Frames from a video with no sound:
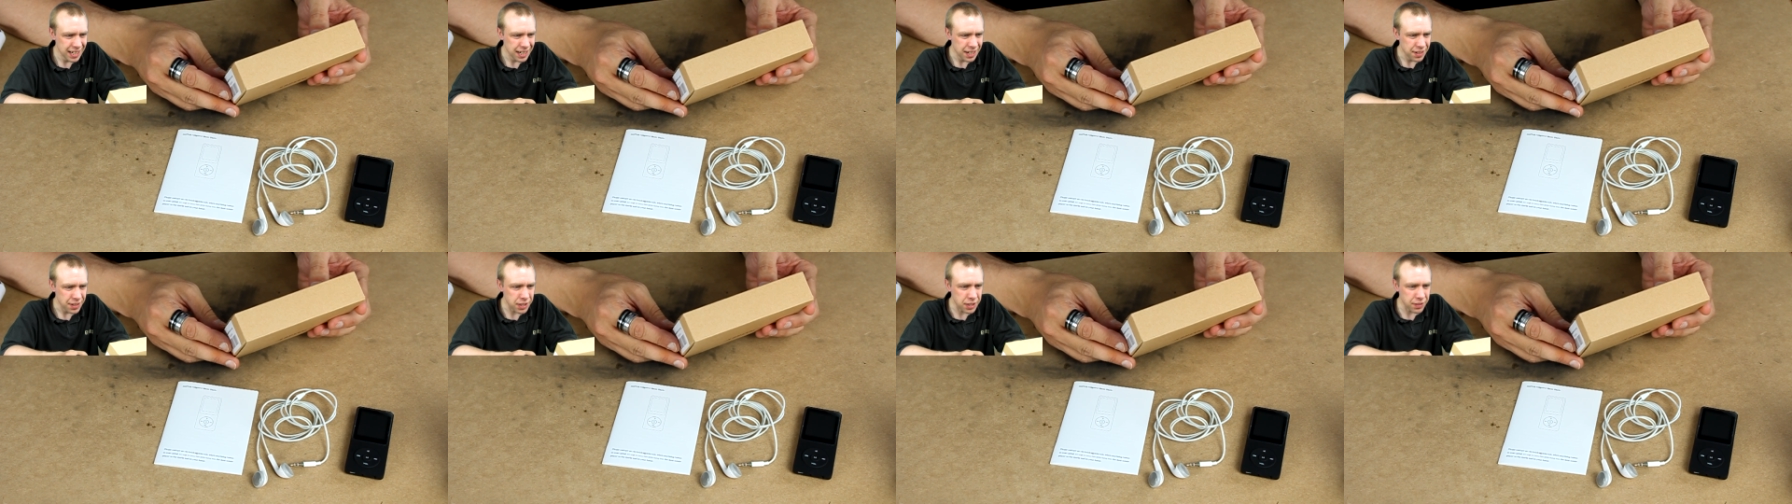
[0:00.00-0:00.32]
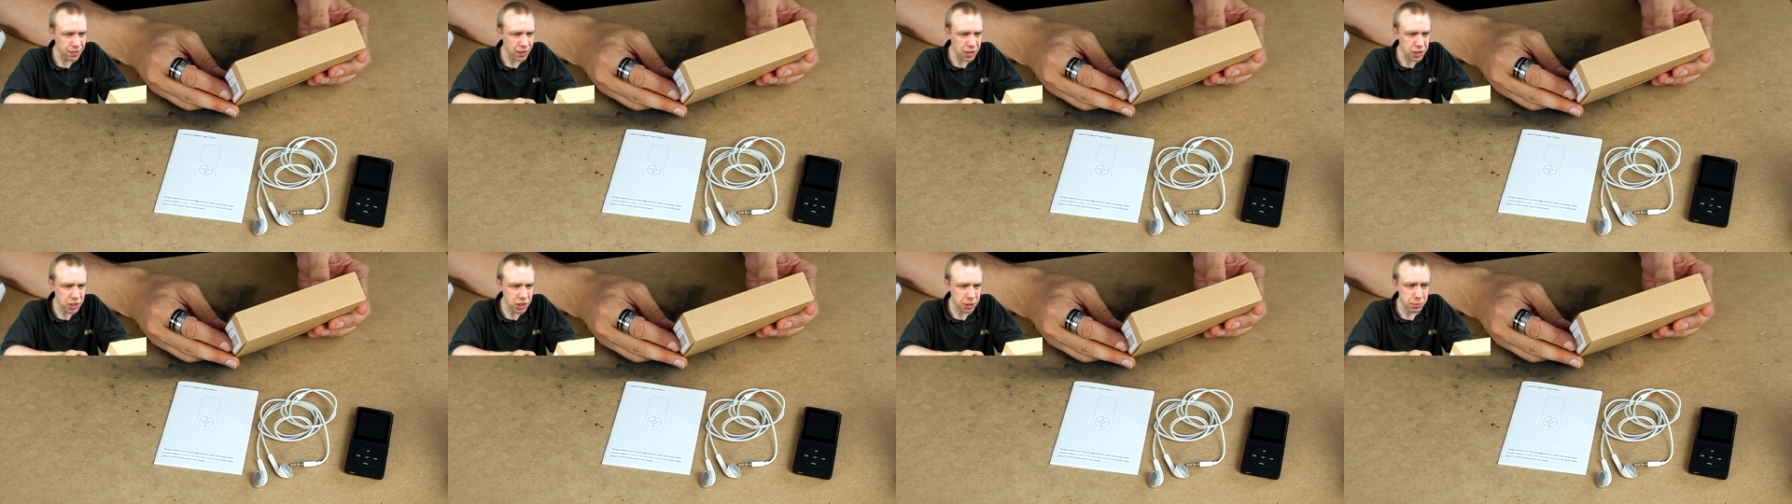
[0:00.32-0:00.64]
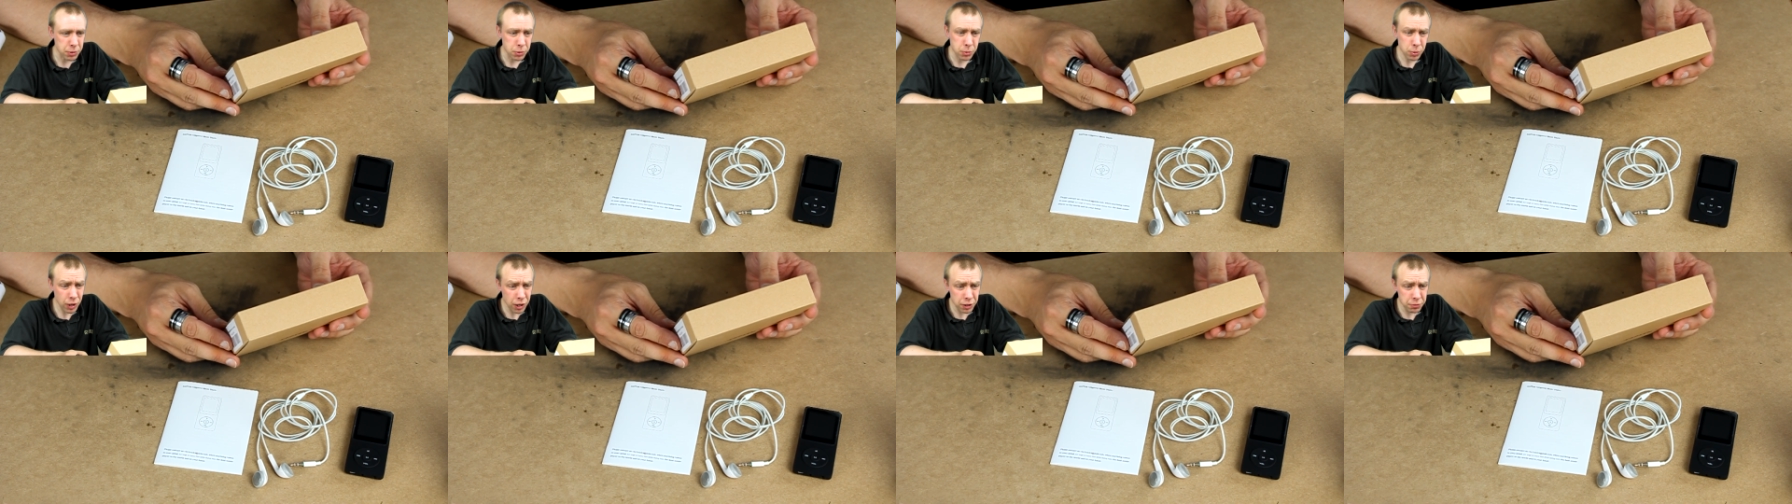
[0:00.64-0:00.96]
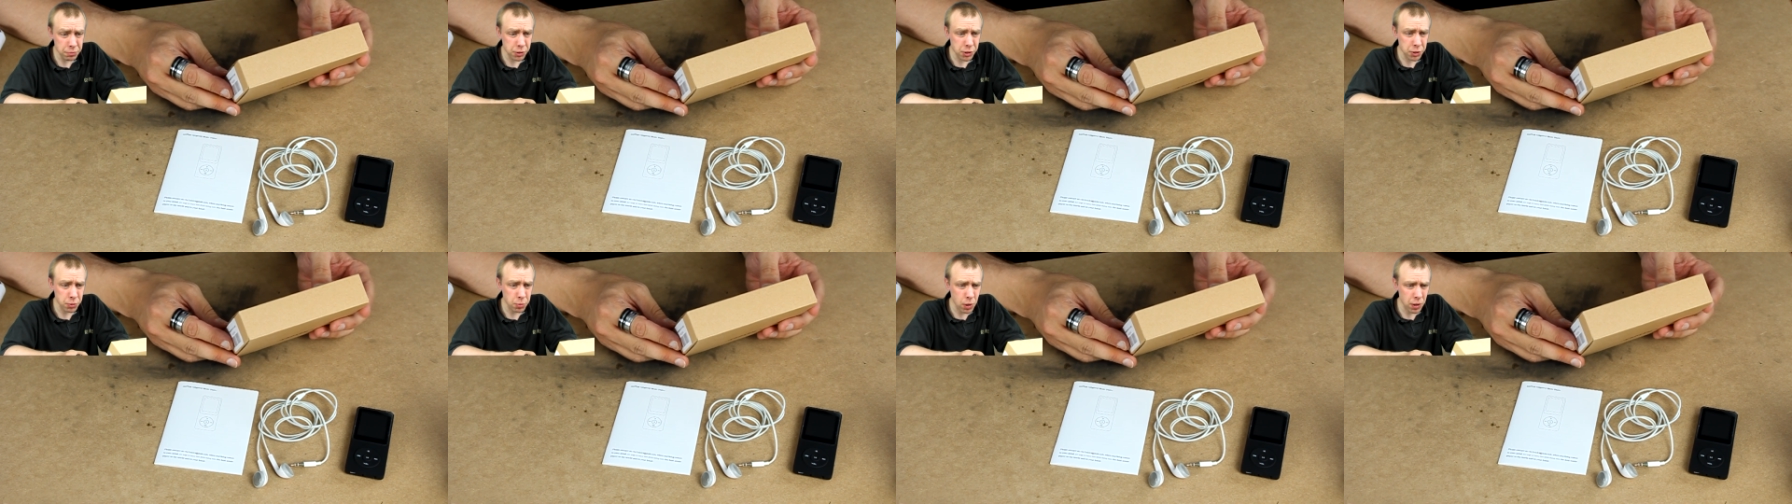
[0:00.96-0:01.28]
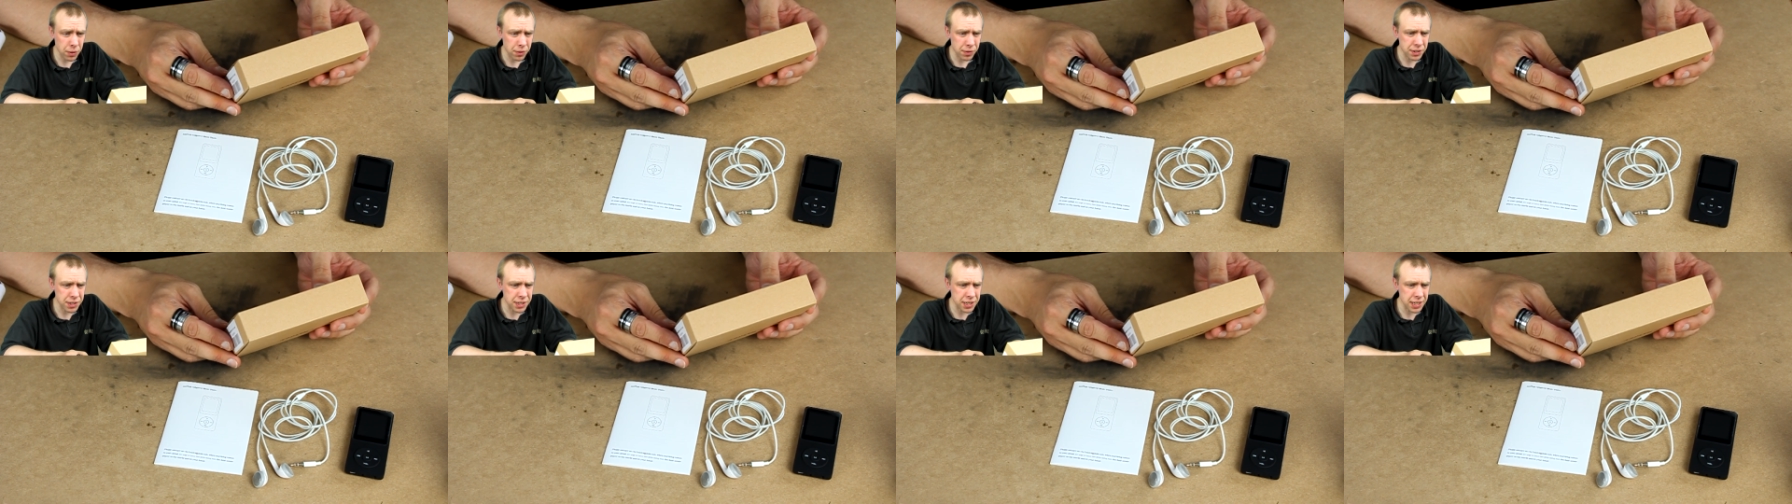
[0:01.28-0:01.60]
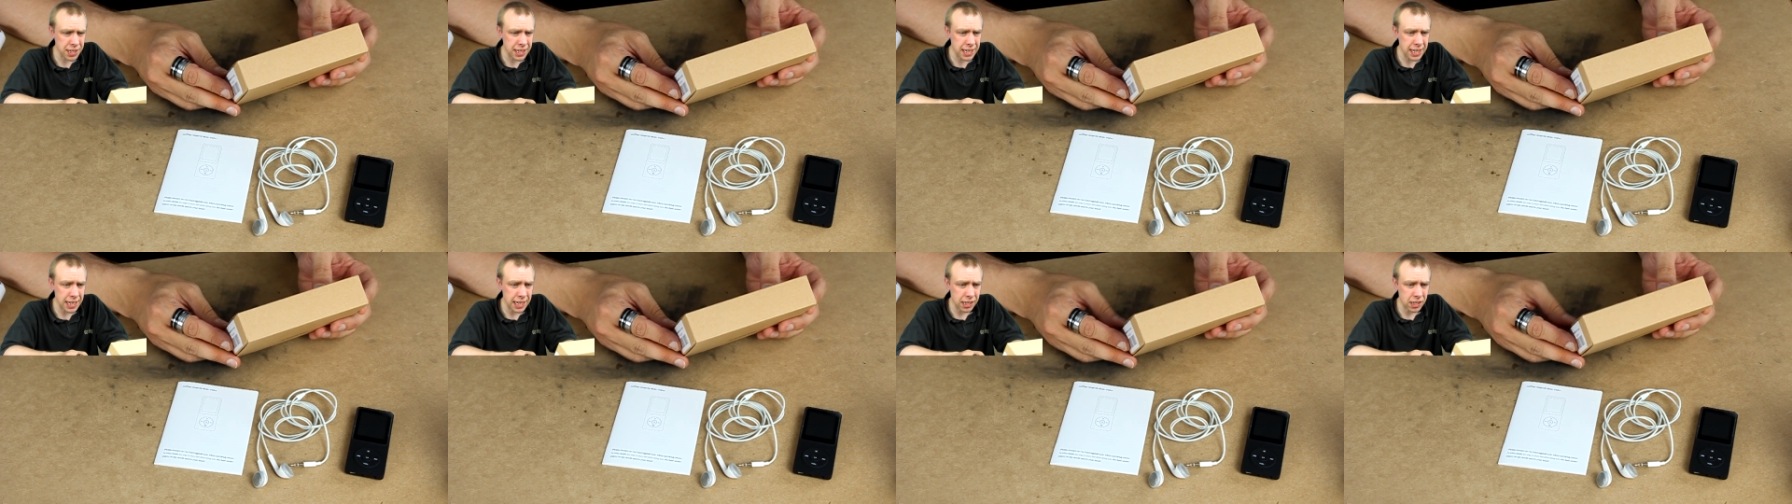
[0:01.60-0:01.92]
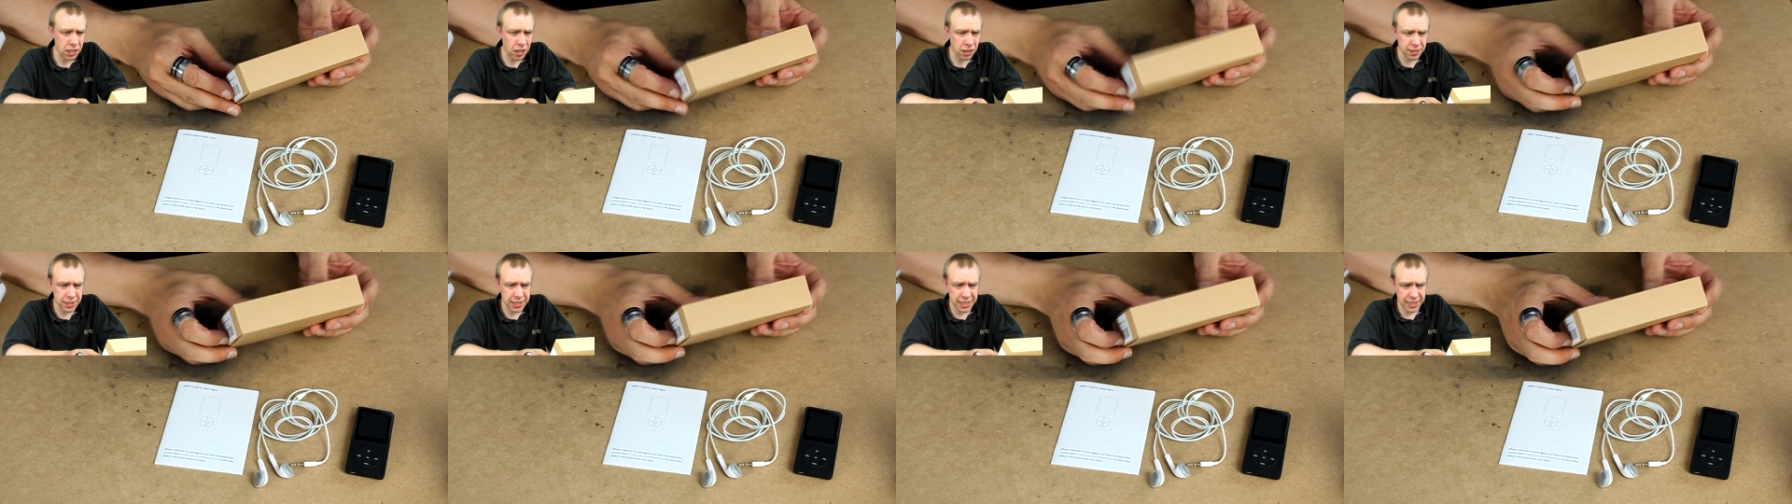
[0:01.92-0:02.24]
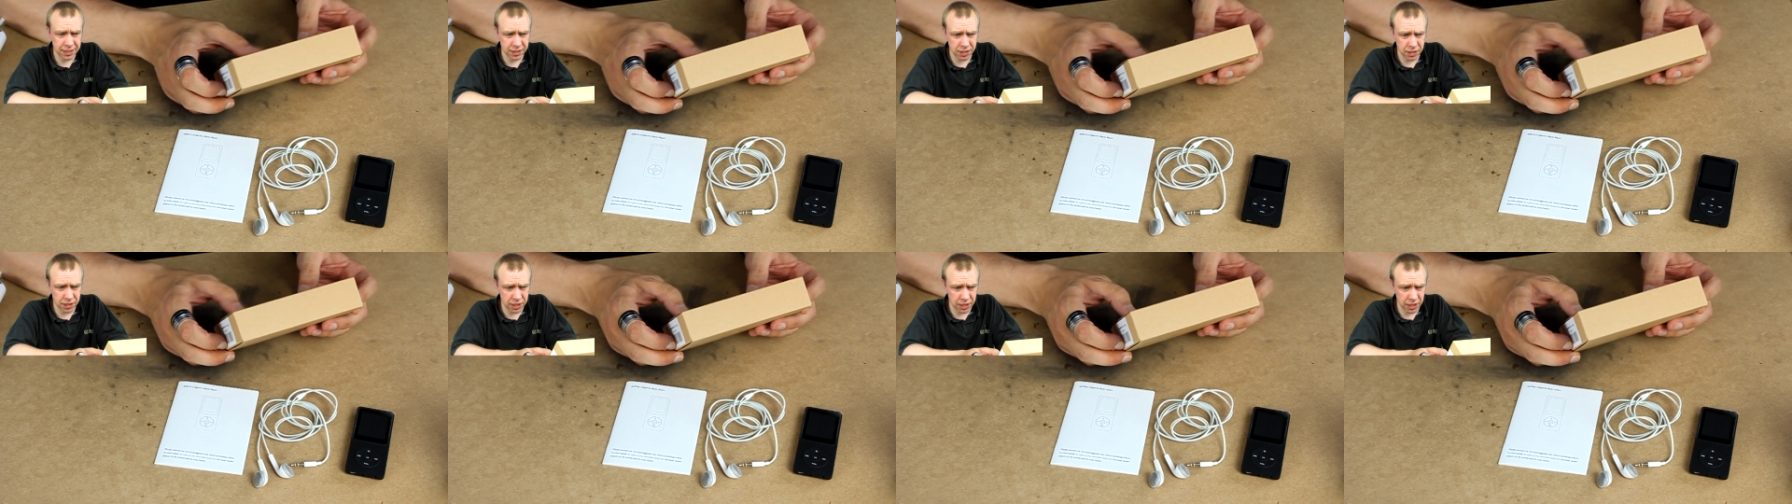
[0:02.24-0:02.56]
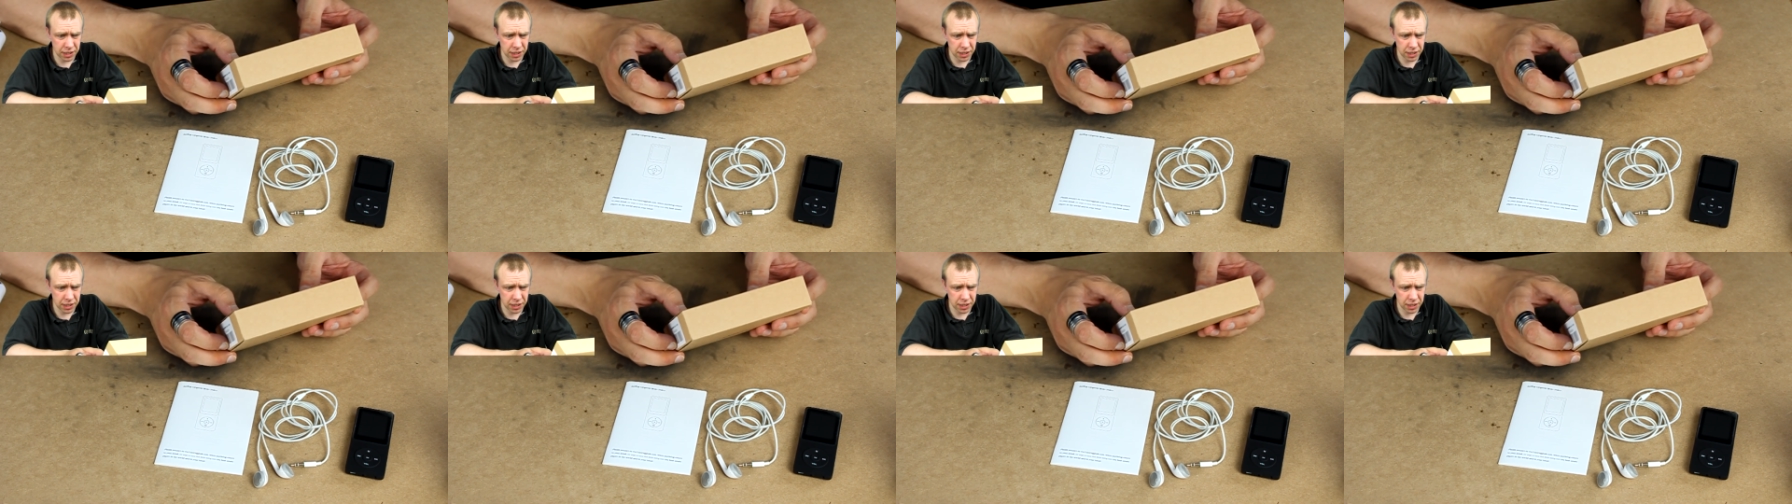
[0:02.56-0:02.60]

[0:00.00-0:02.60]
The device comes with 12 months warranty, and contact us,